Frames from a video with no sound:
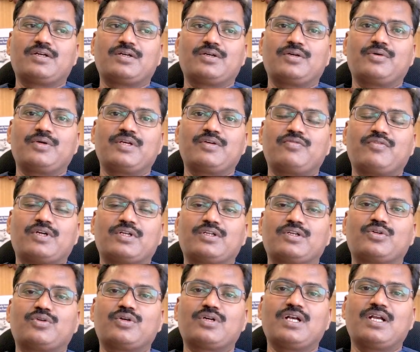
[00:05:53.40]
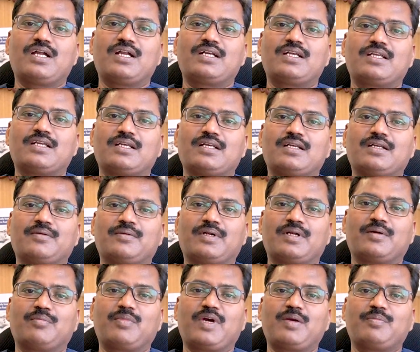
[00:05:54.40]
going for the total arterial
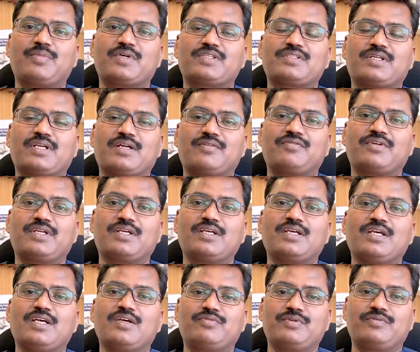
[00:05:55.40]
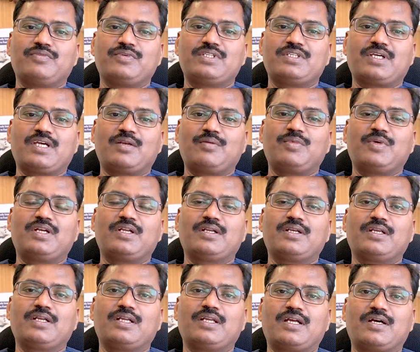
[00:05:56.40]
uh, bypass grafting, which can be
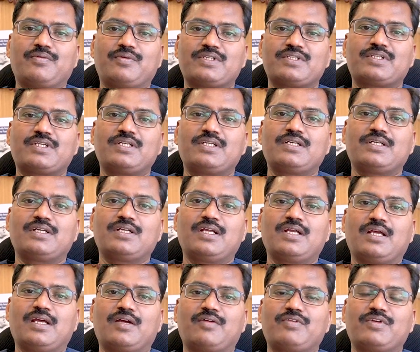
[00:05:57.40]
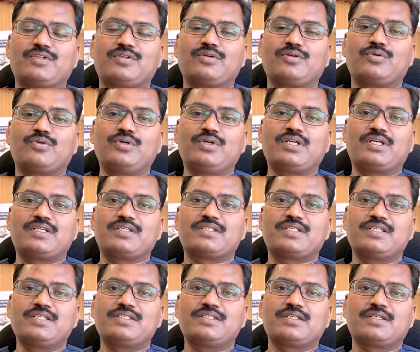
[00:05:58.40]
done in our center with good
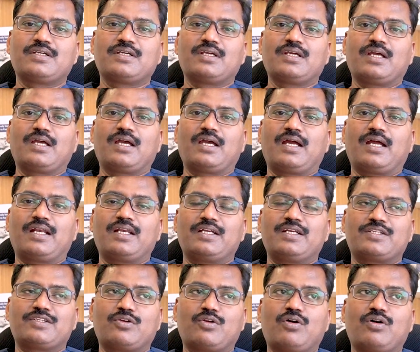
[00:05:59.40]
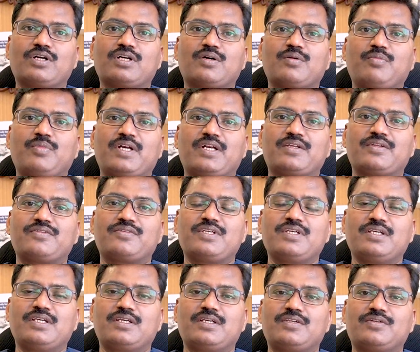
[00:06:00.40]
results and its long-term
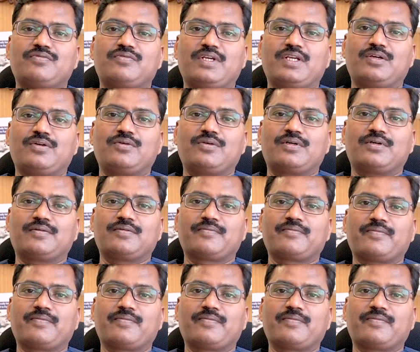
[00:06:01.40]
patency is very good.